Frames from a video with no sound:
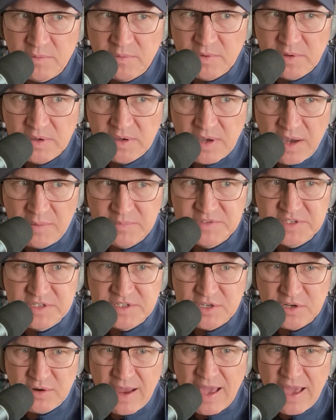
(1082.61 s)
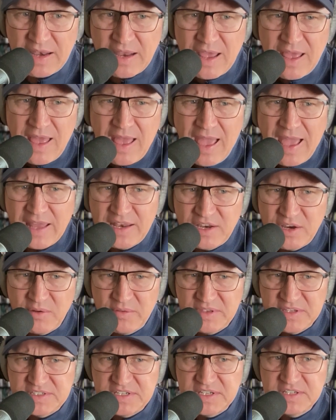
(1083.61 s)
comes into your head. And,
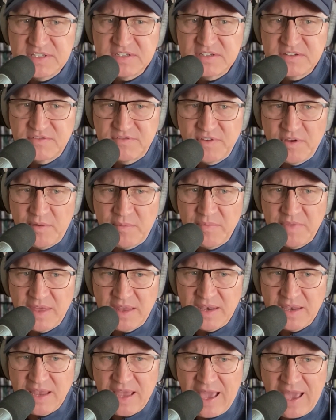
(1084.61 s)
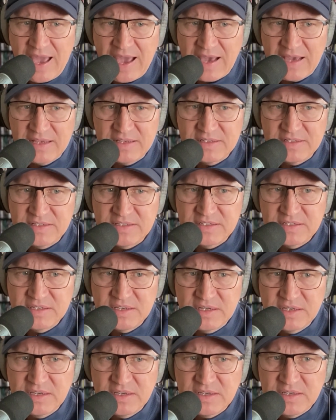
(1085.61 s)
this isn't a film that has
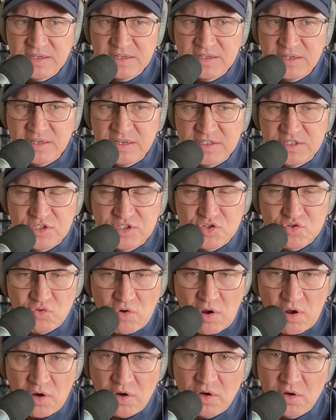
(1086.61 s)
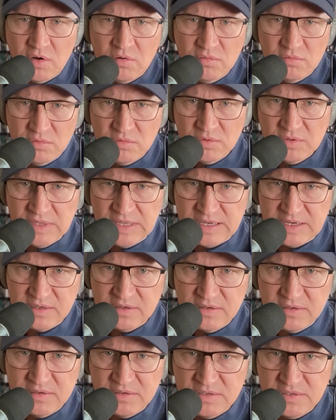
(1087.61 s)
a strong, like,
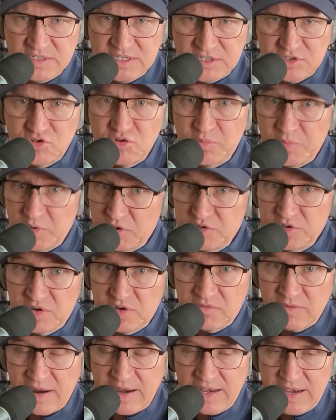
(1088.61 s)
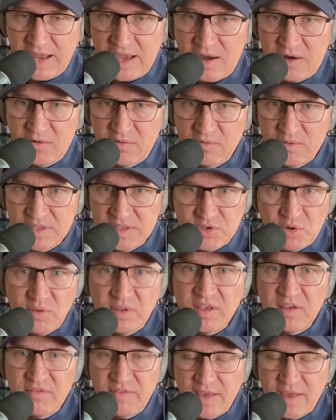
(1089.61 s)
distribution right now. It's
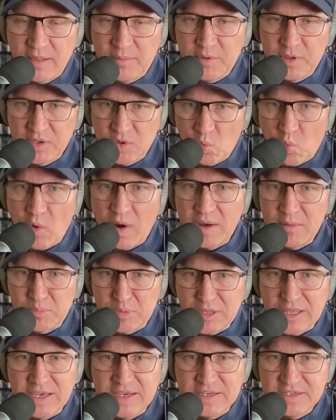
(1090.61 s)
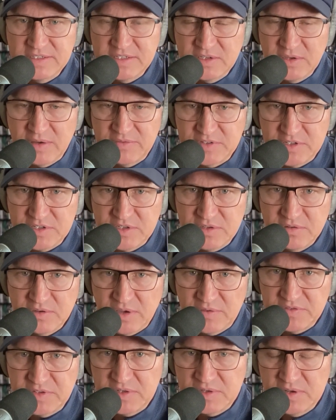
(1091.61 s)
only available in one place, and you
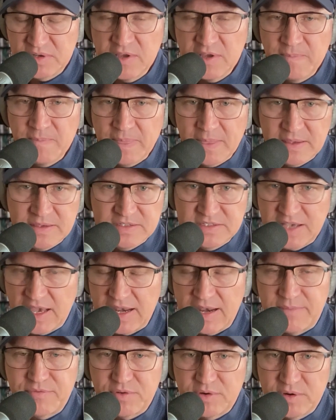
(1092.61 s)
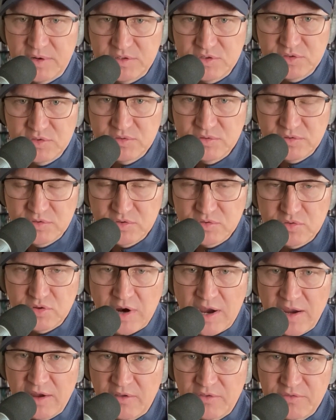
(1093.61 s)
have to sign up for a
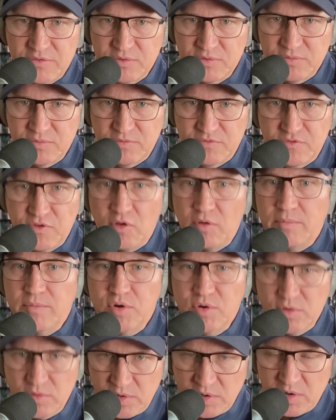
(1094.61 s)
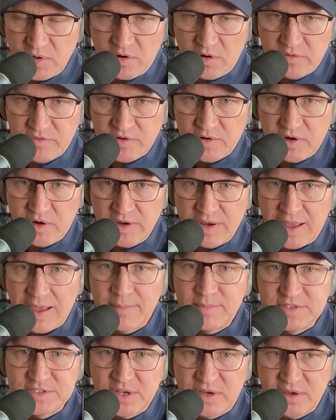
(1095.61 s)
trial through Full Moon over on
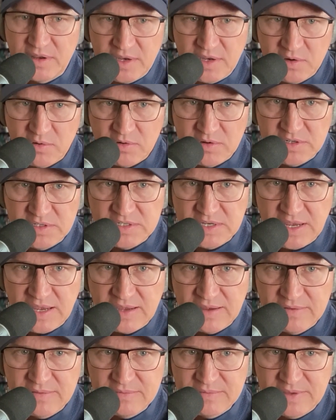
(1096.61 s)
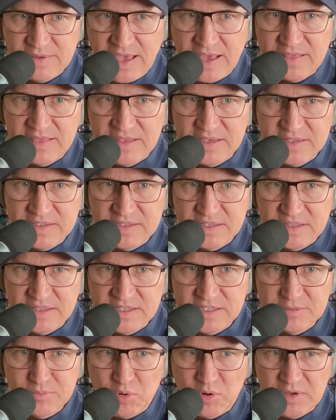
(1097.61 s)
Amazon in order to get this at
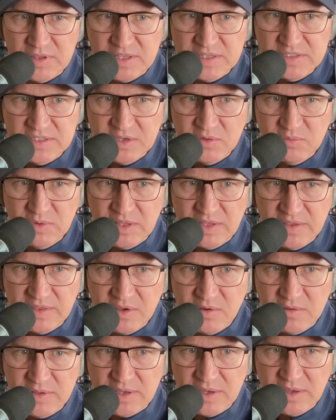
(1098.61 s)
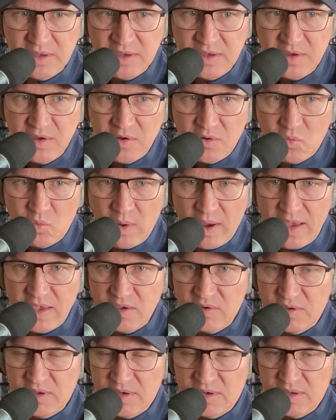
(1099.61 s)
this point. That's really the only way
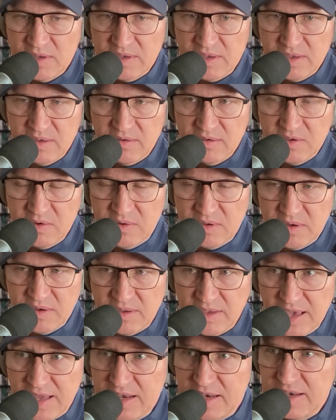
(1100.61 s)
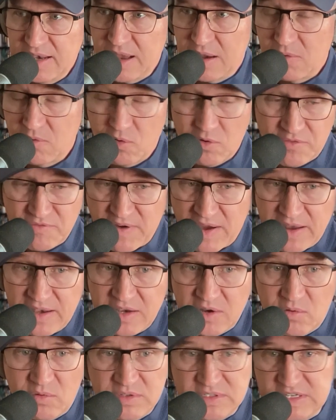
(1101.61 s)
you can get it now, or find
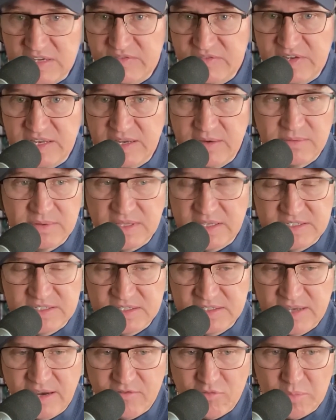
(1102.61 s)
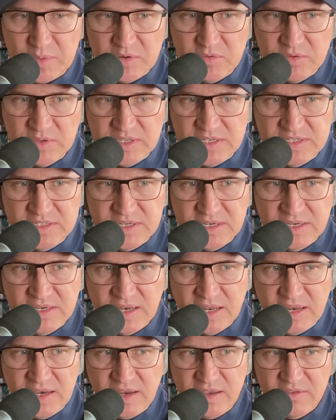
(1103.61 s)
an old DVD release. It's never been released in
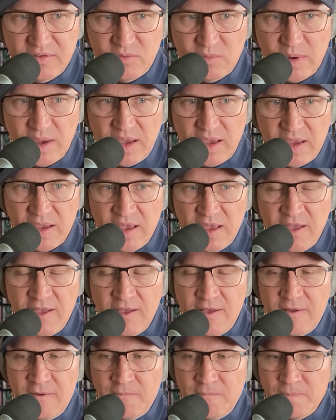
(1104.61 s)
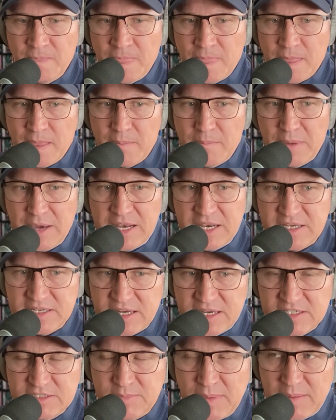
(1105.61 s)
any other way. But it
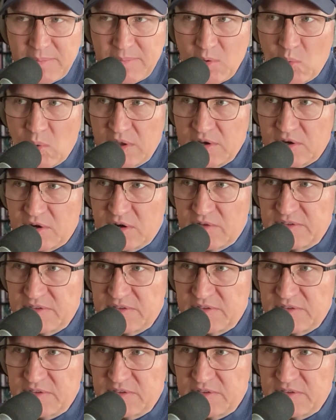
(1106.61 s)
does make me wonder if